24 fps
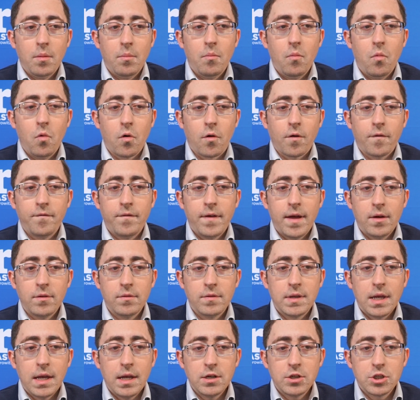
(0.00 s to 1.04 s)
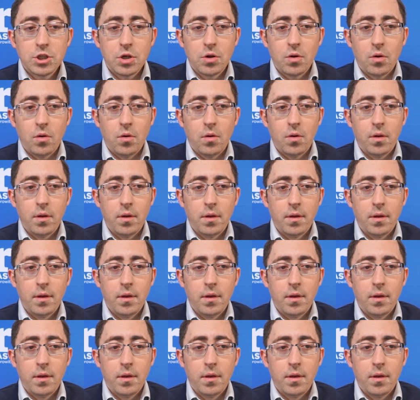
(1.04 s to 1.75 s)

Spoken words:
more foundational